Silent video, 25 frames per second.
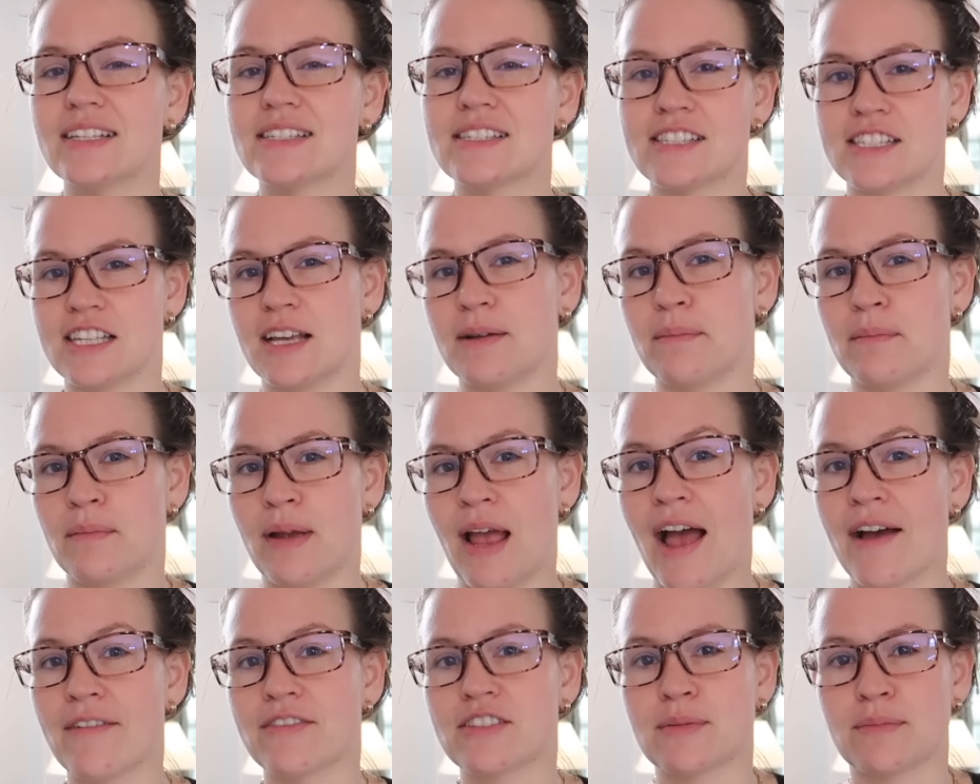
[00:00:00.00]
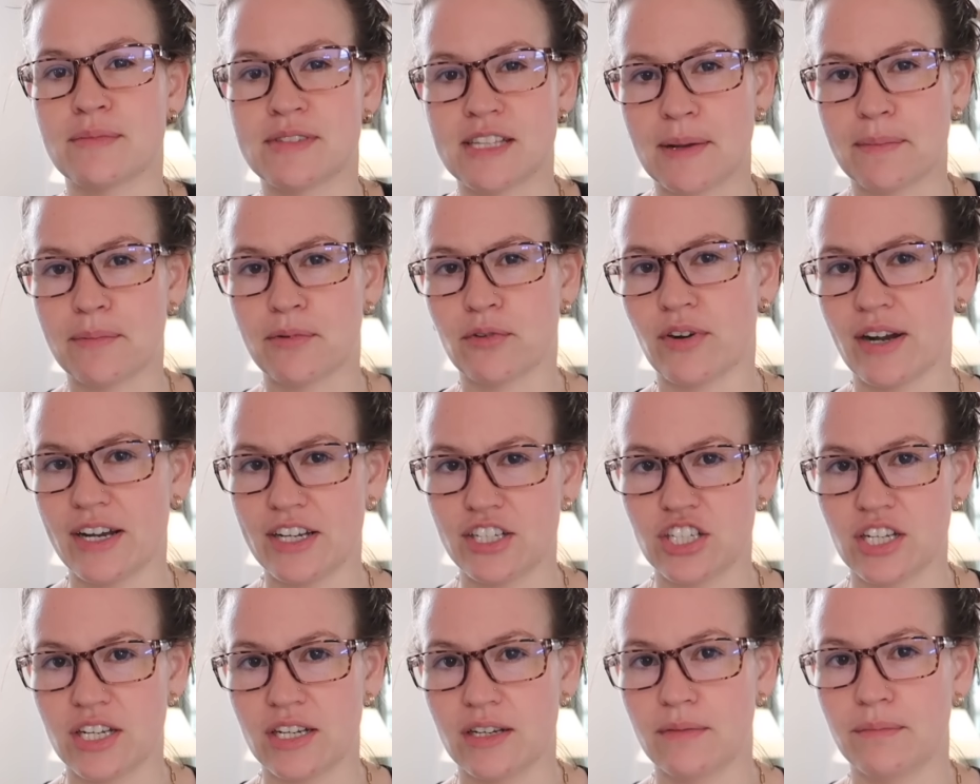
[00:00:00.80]
of have some
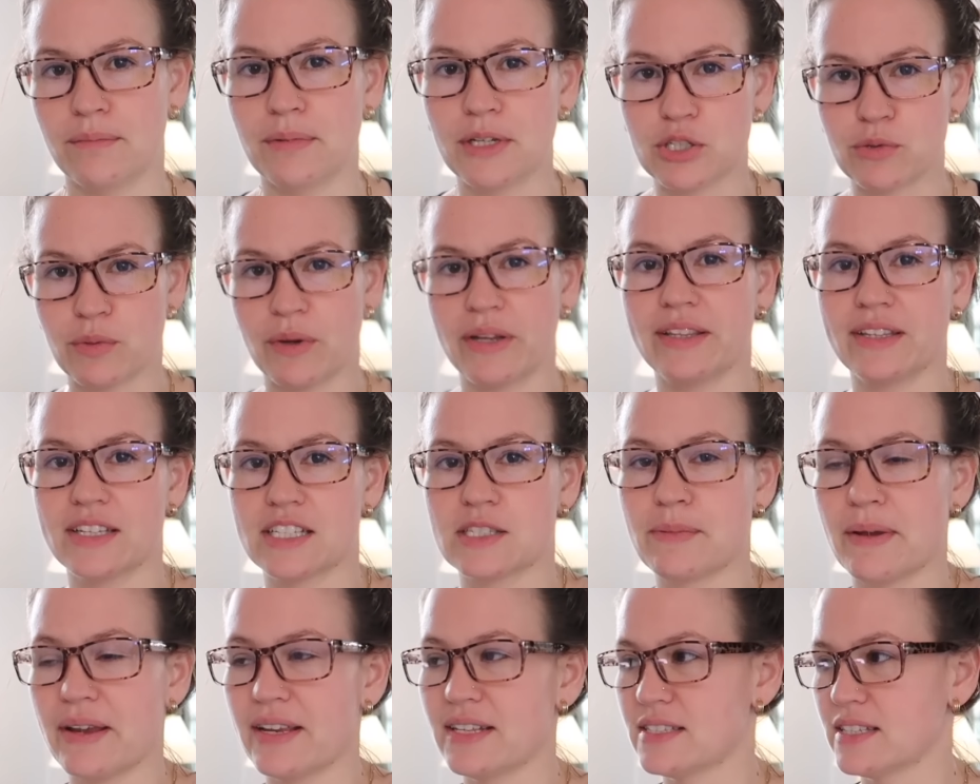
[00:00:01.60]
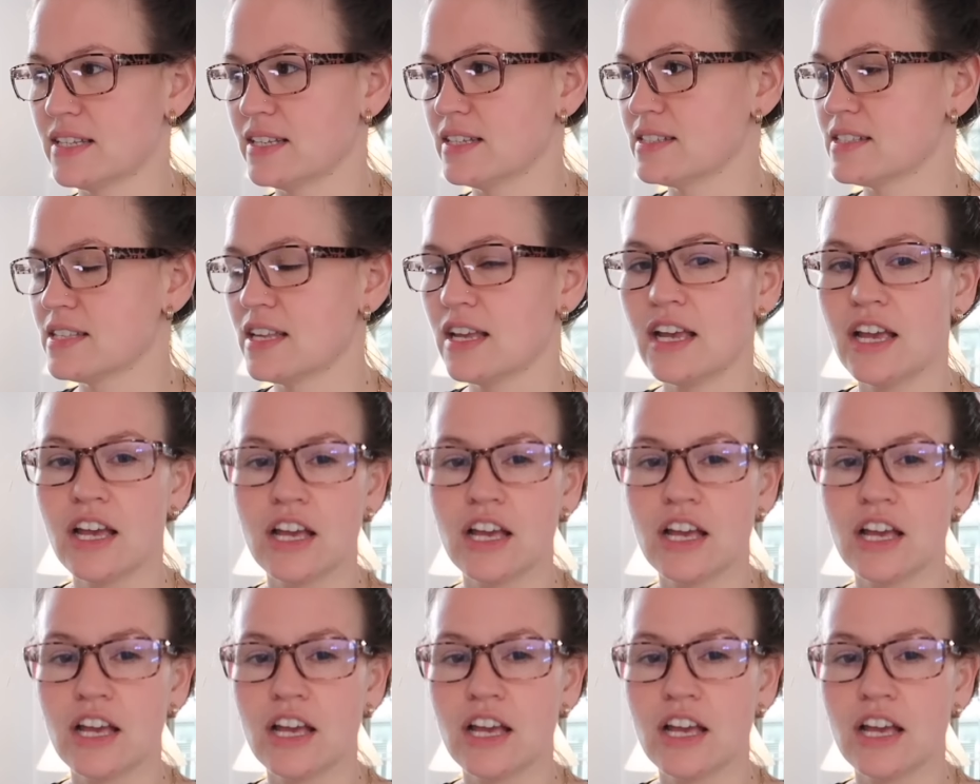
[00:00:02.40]
separation between the spaces.